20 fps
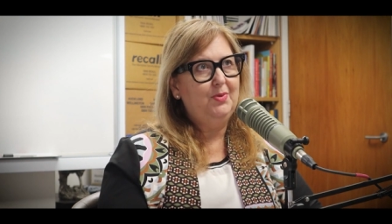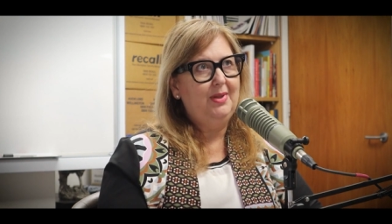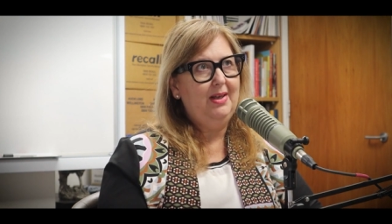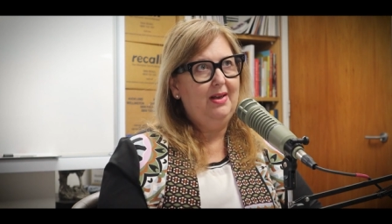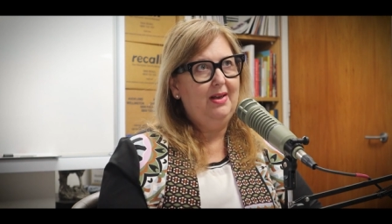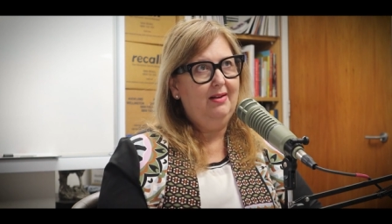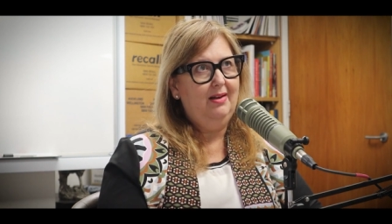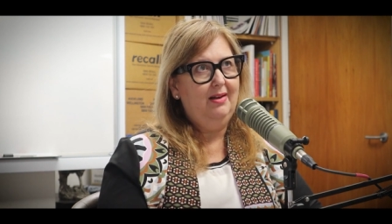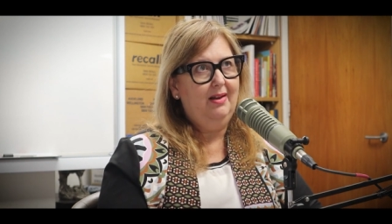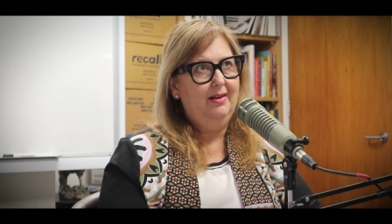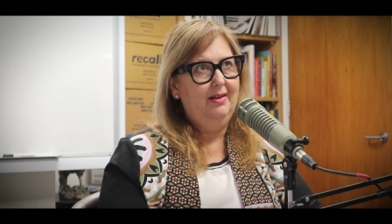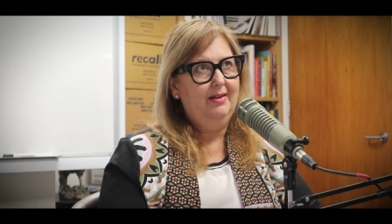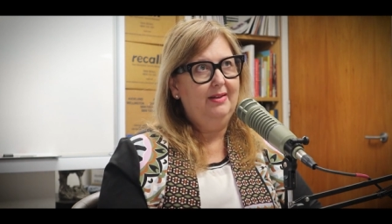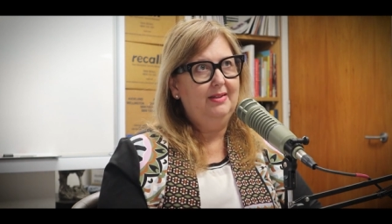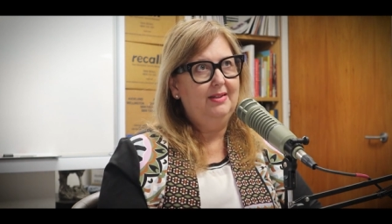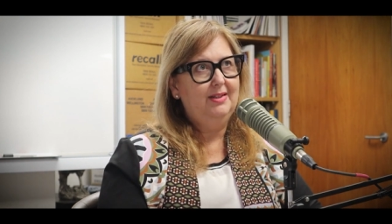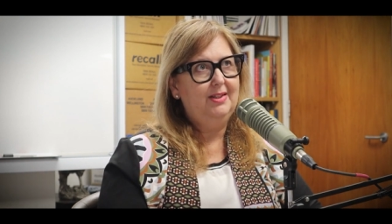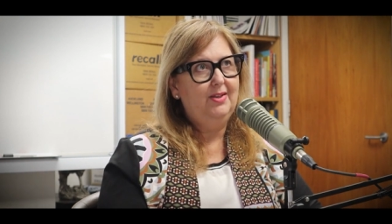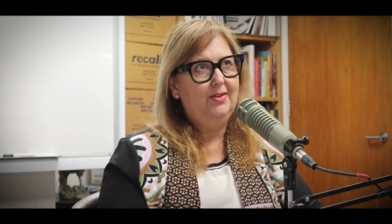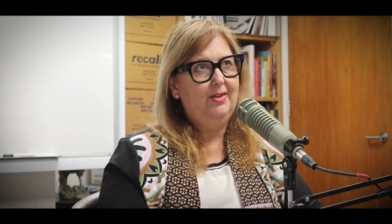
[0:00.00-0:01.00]
with our
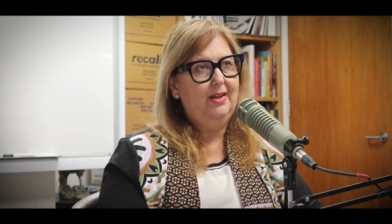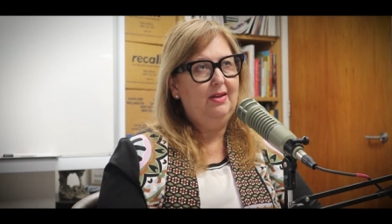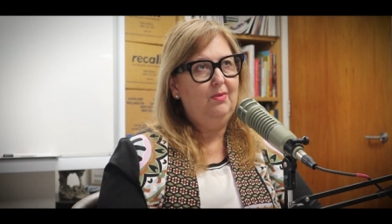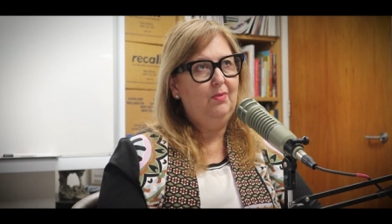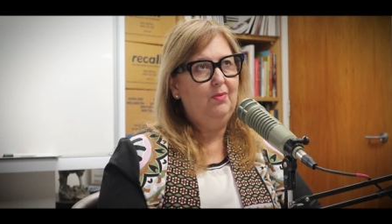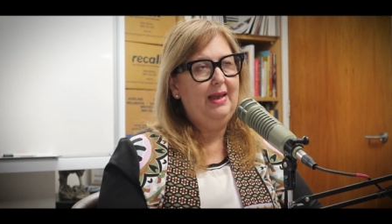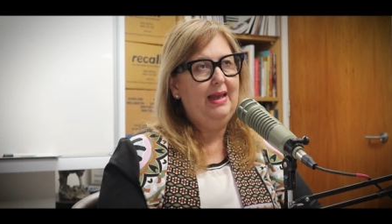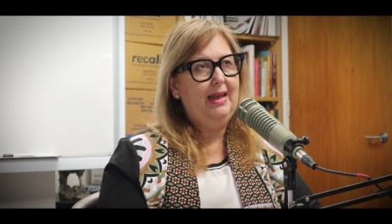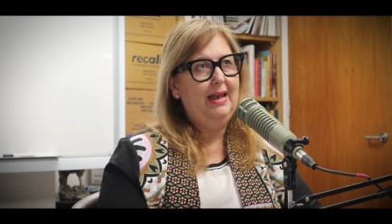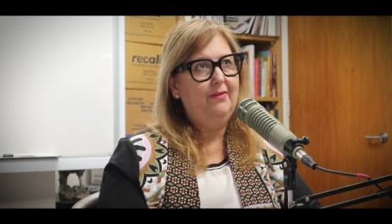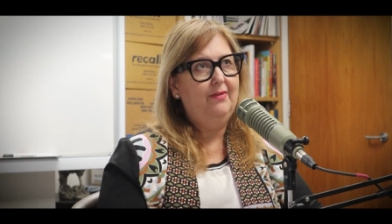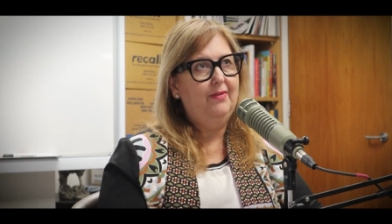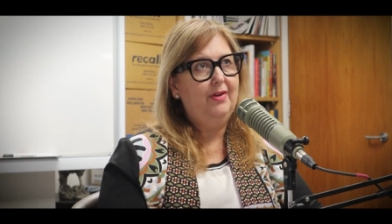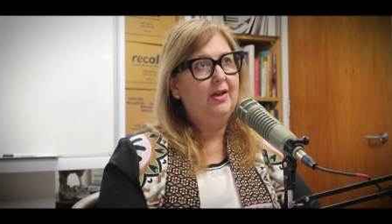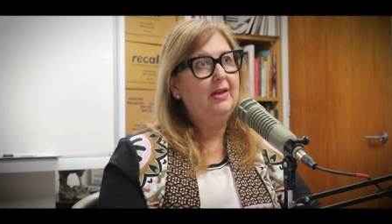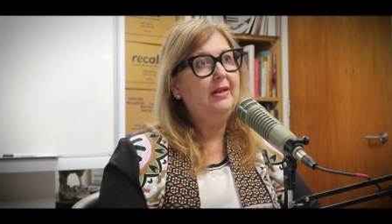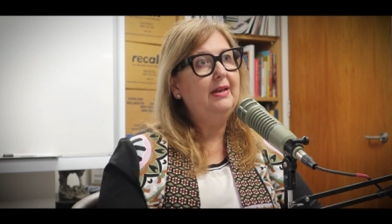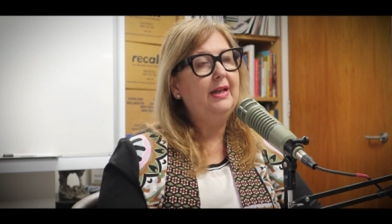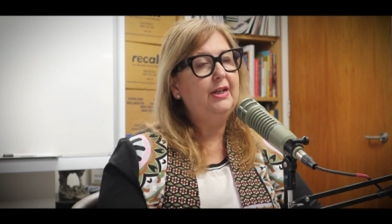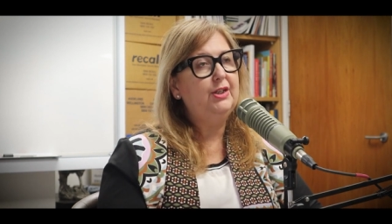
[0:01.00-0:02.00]
clients so that we have a
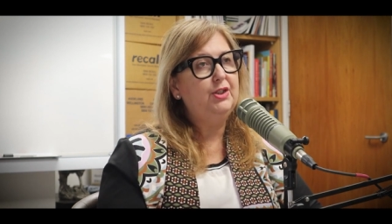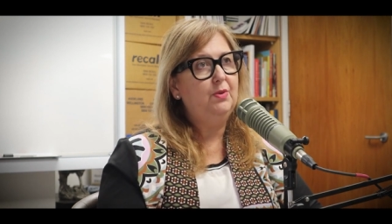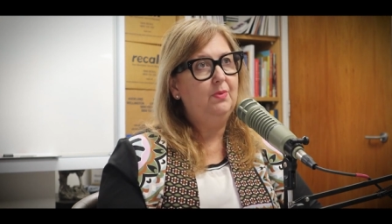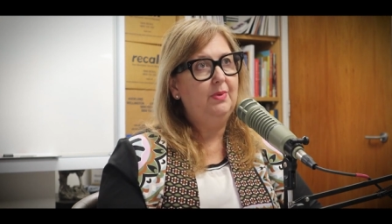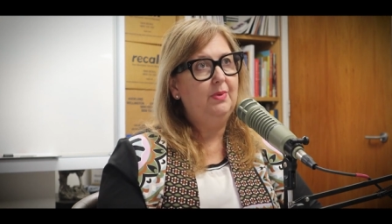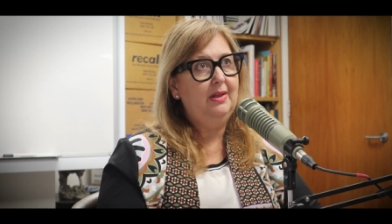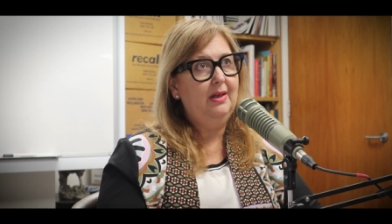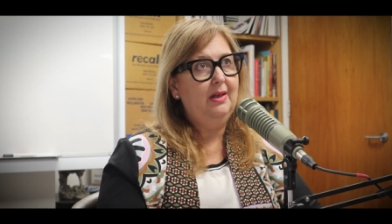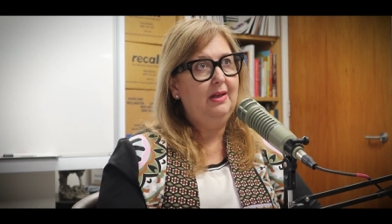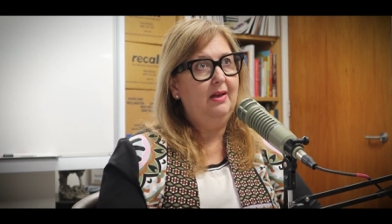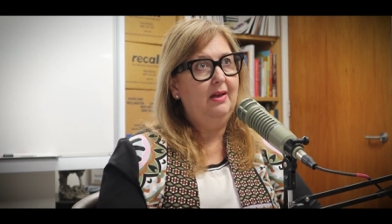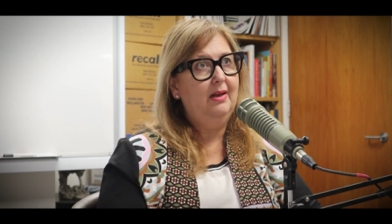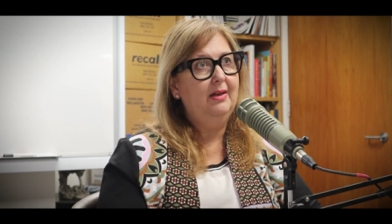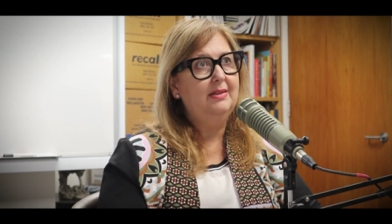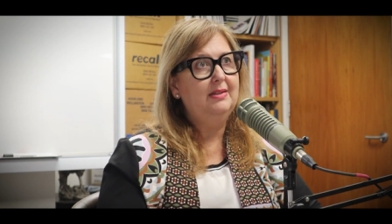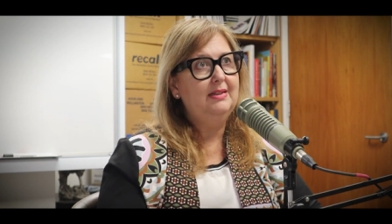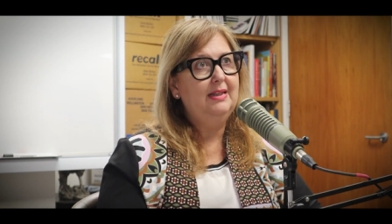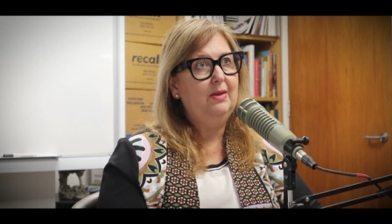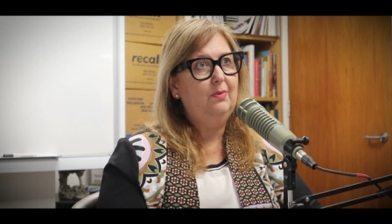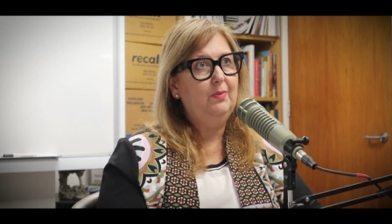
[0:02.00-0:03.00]
connection with the
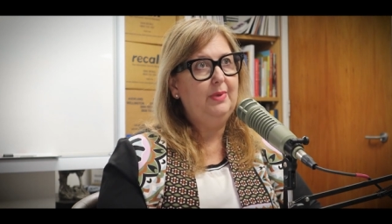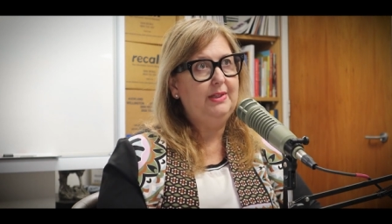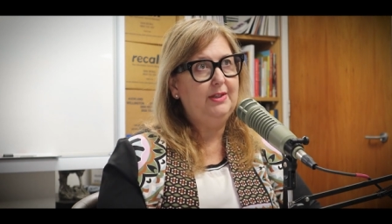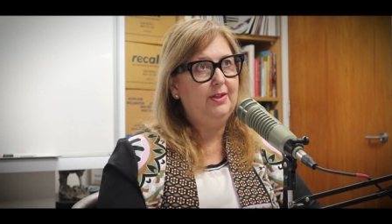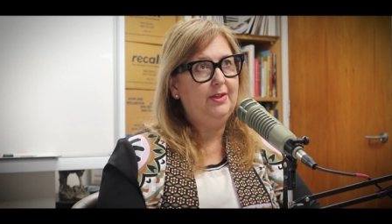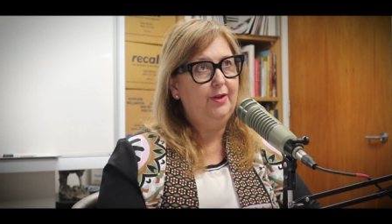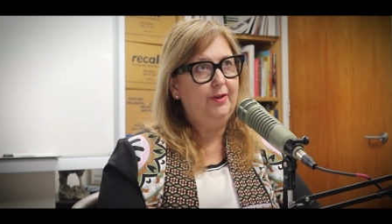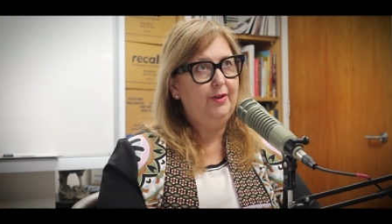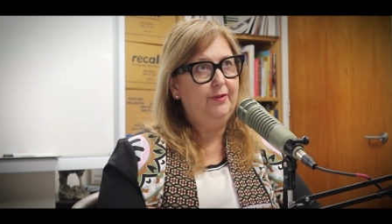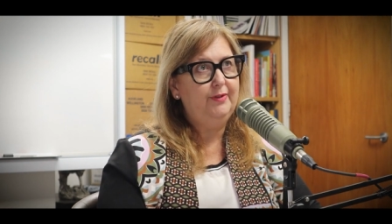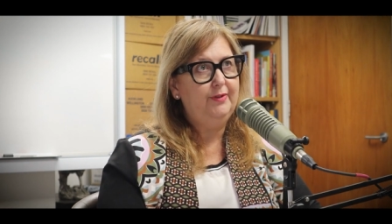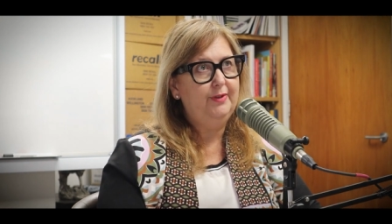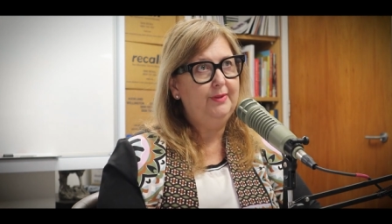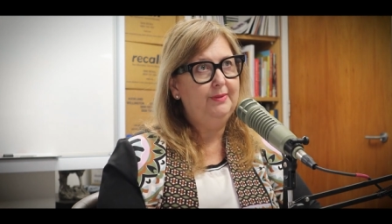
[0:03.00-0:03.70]
clients that we serve.